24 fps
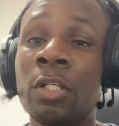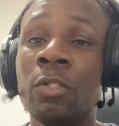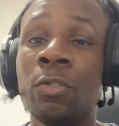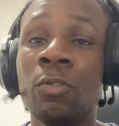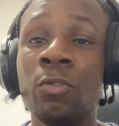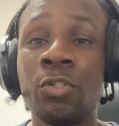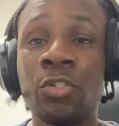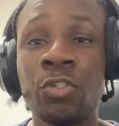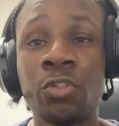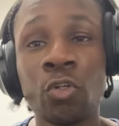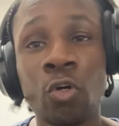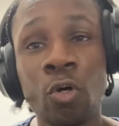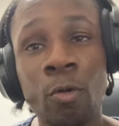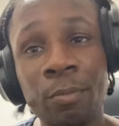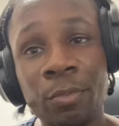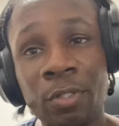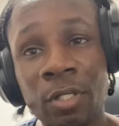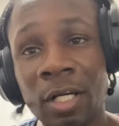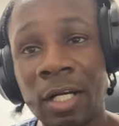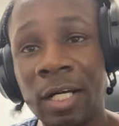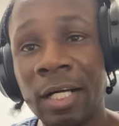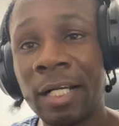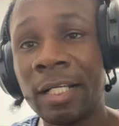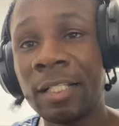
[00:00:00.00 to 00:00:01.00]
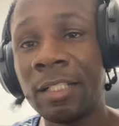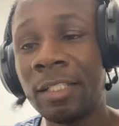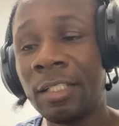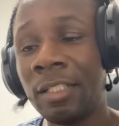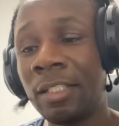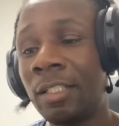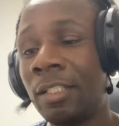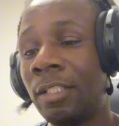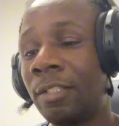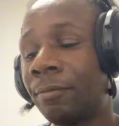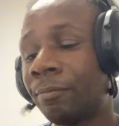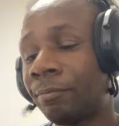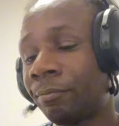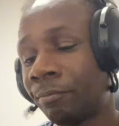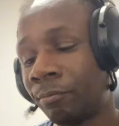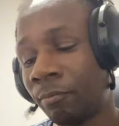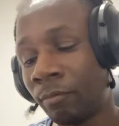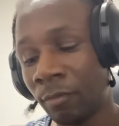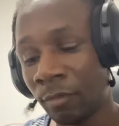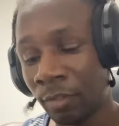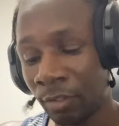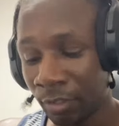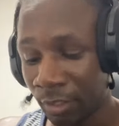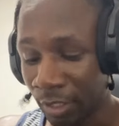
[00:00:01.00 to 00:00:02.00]
you show them your ID,
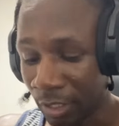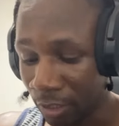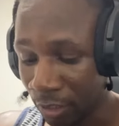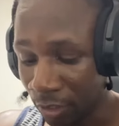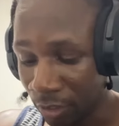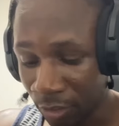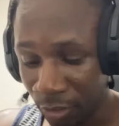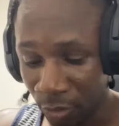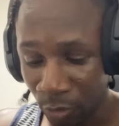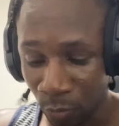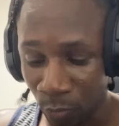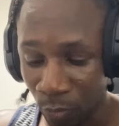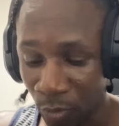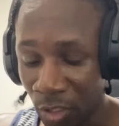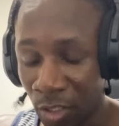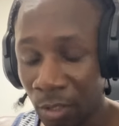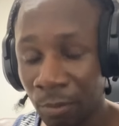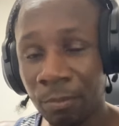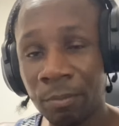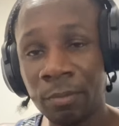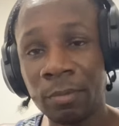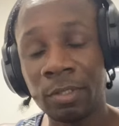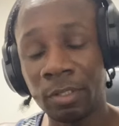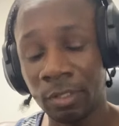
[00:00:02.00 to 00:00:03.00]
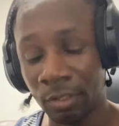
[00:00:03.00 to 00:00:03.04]
they look you up,